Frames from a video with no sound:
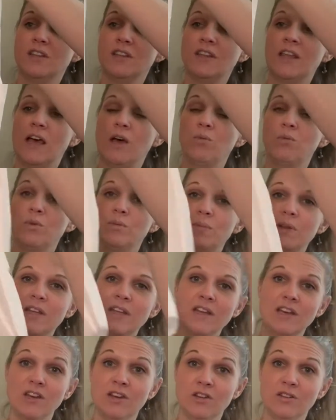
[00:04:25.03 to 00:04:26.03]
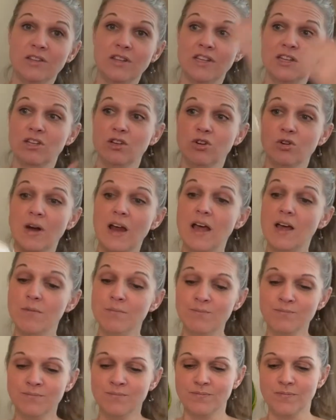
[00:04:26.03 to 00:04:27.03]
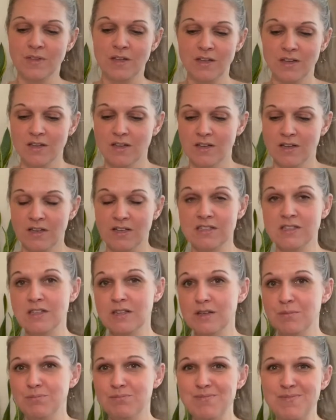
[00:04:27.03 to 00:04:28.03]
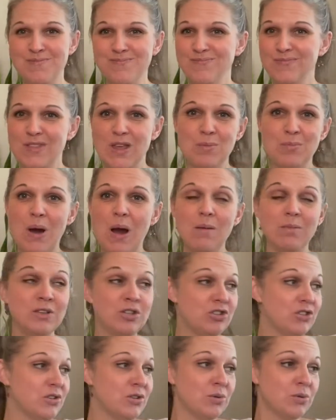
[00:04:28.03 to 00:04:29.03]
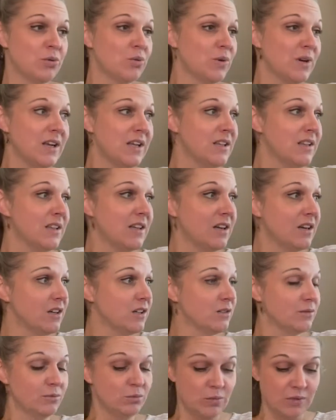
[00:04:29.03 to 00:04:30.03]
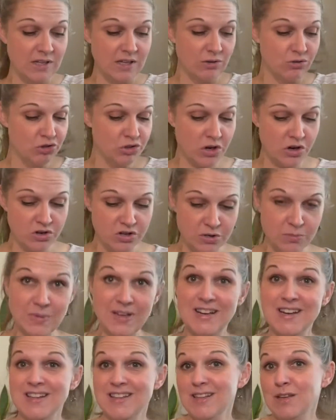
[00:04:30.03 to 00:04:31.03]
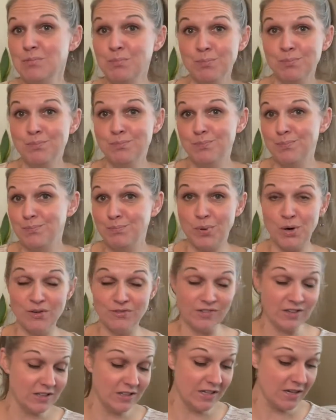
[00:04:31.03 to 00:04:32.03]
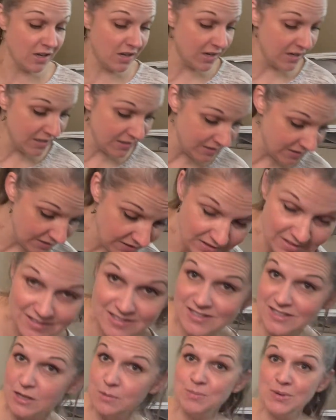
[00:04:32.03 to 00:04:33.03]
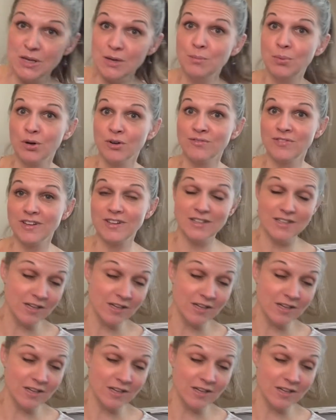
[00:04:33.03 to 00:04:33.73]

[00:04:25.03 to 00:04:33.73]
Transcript: that would be a good thing to grab, because they probably just threw it in there without charging me anything, to be perfectly